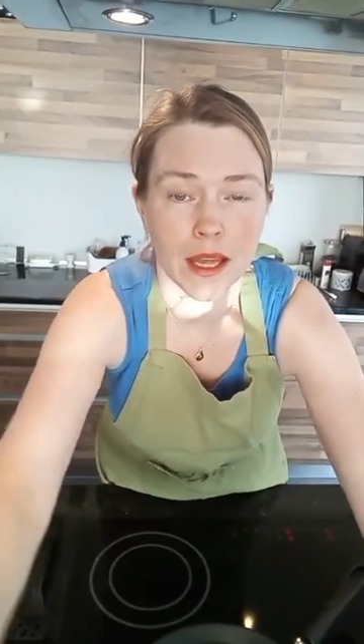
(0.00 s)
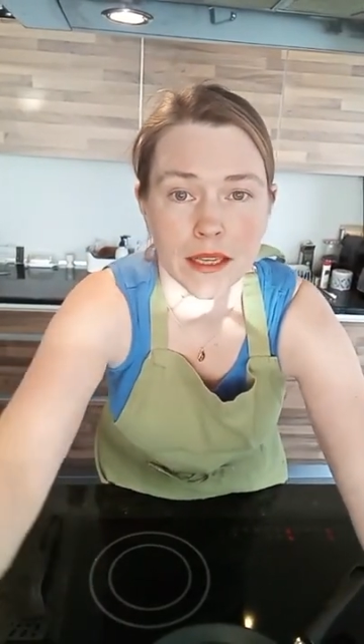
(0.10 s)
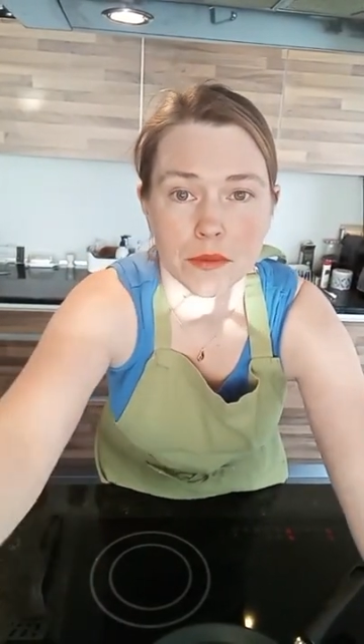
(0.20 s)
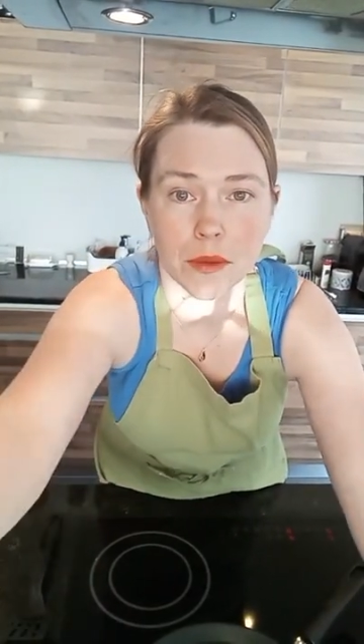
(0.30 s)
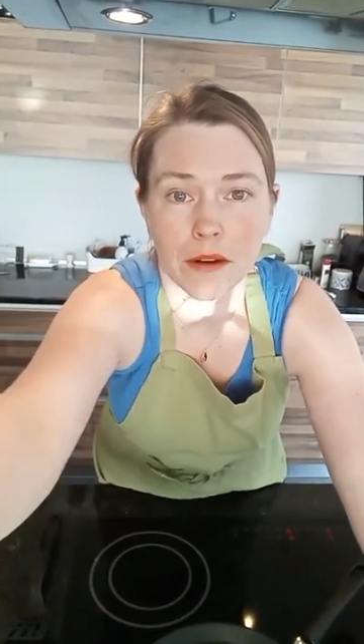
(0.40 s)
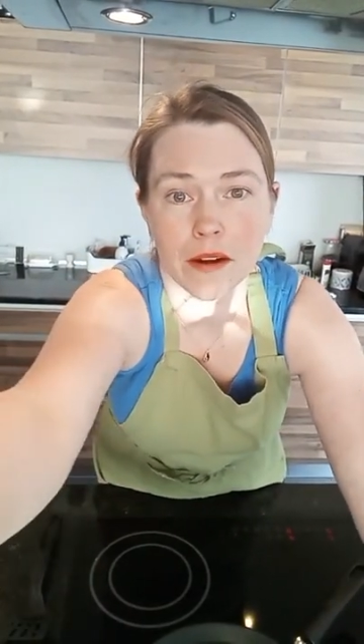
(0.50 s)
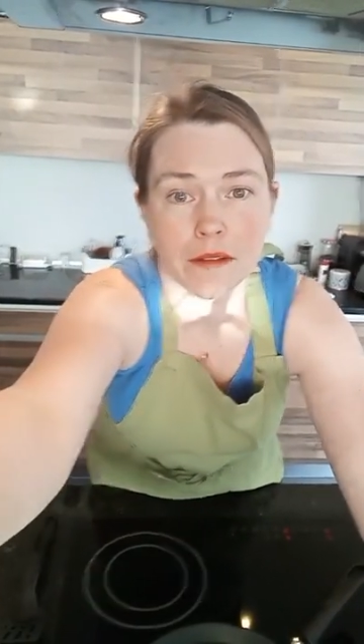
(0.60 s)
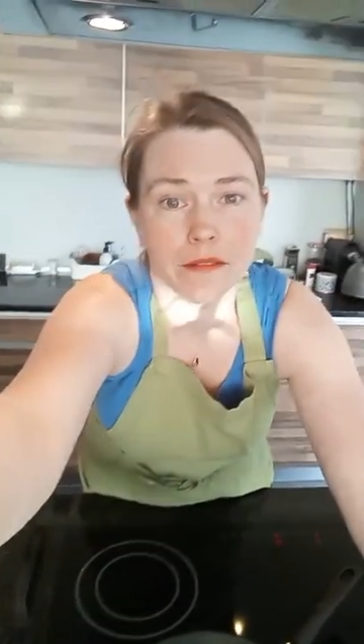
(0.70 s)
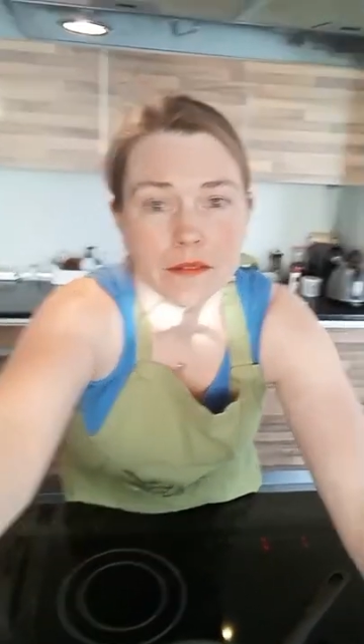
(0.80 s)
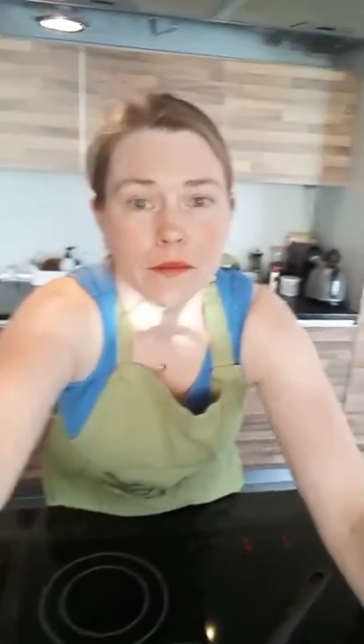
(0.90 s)
that's where
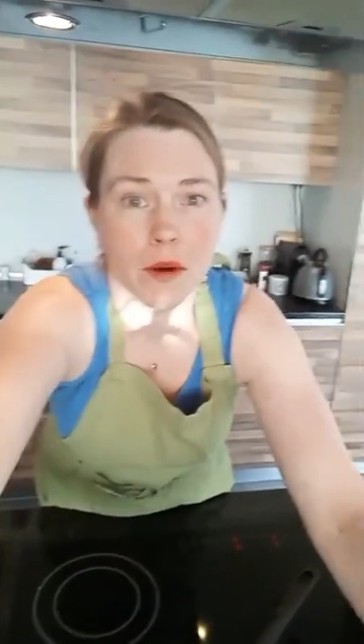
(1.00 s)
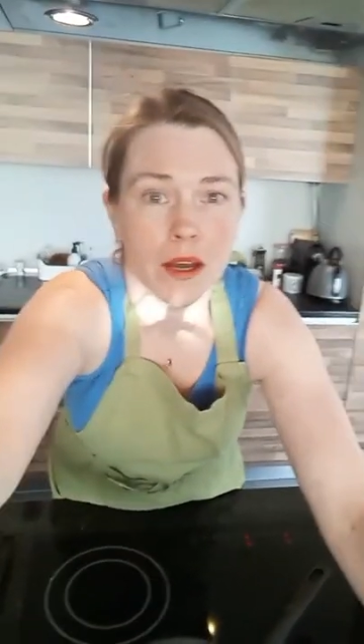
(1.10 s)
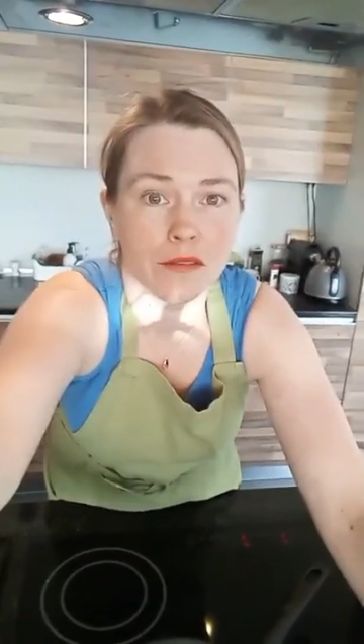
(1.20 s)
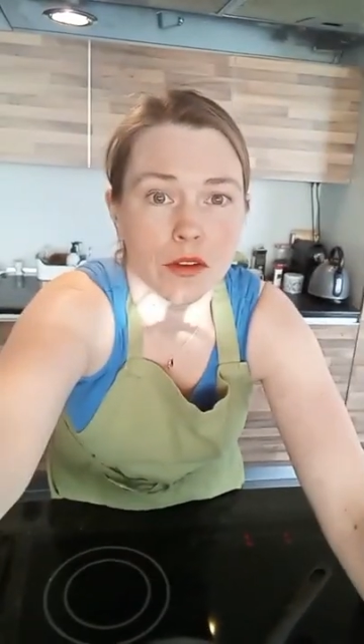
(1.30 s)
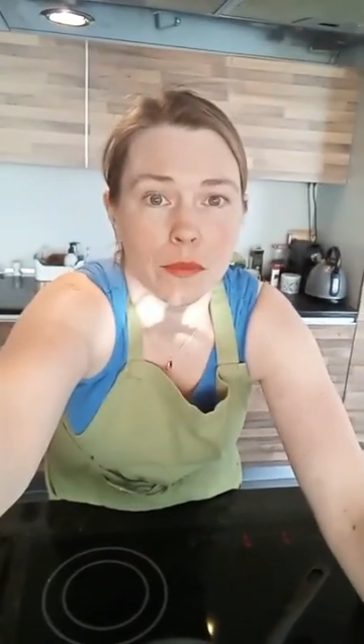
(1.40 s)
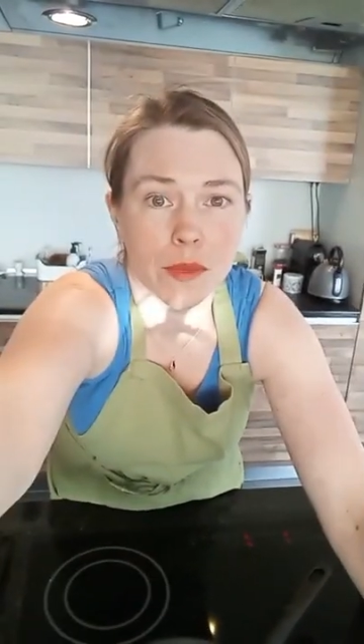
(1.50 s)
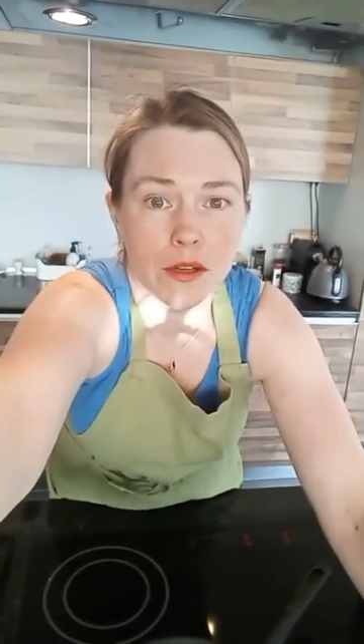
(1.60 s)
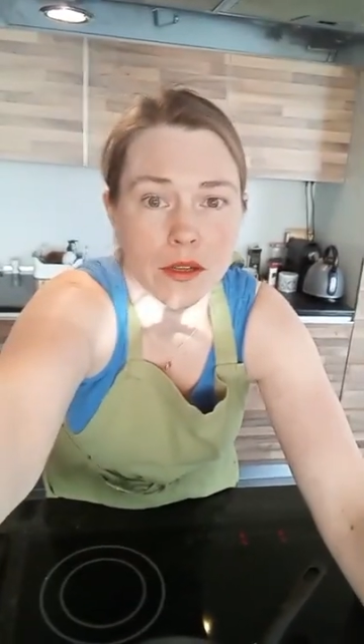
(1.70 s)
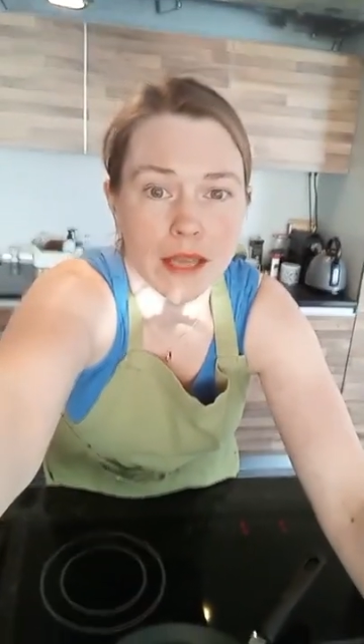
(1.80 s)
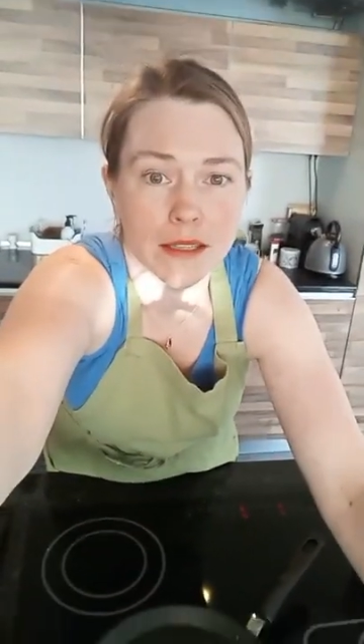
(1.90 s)
I why I've not been
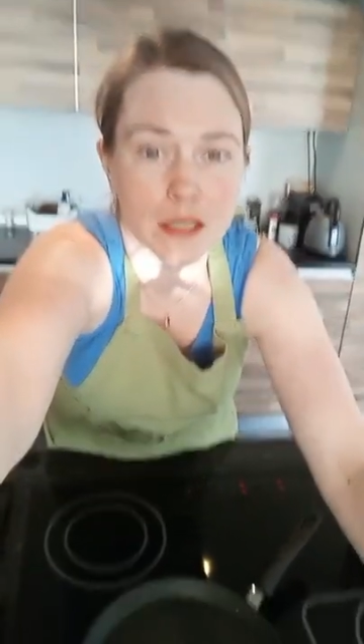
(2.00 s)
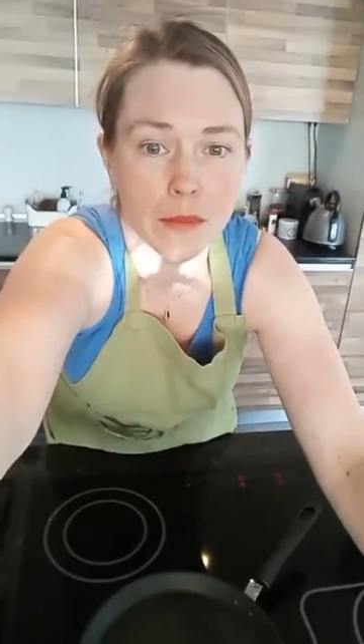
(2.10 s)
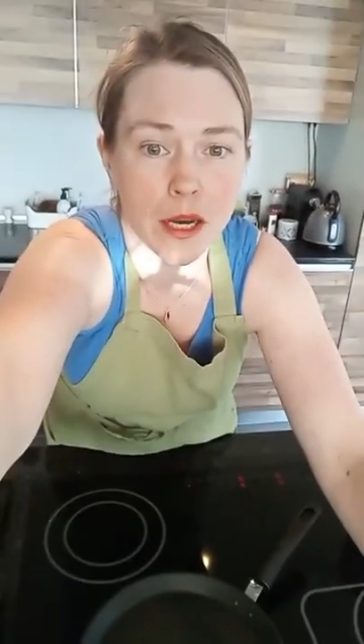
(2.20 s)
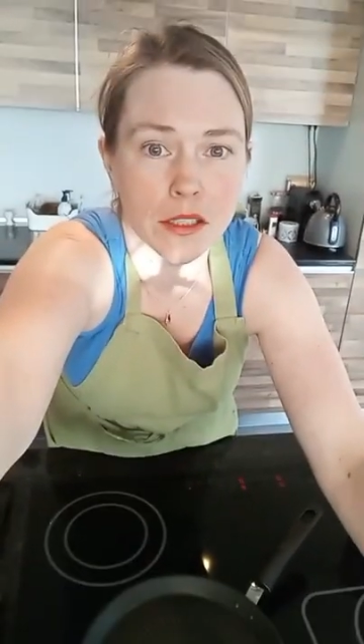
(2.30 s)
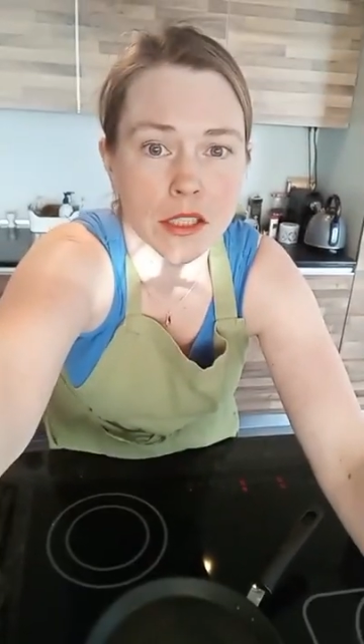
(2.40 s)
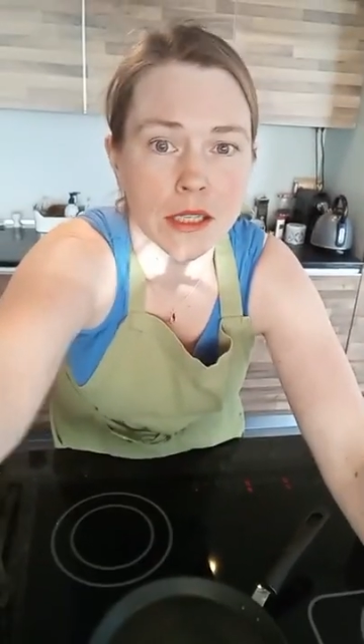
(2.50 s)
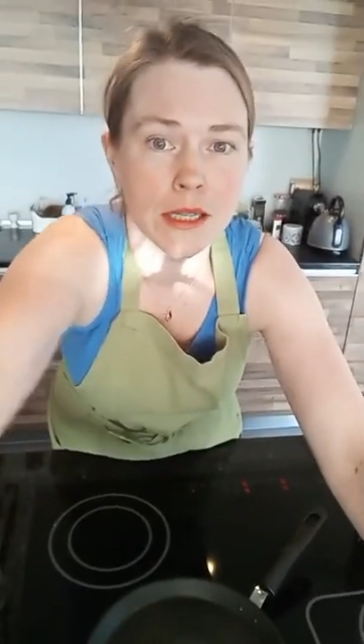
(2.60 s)
on here so much.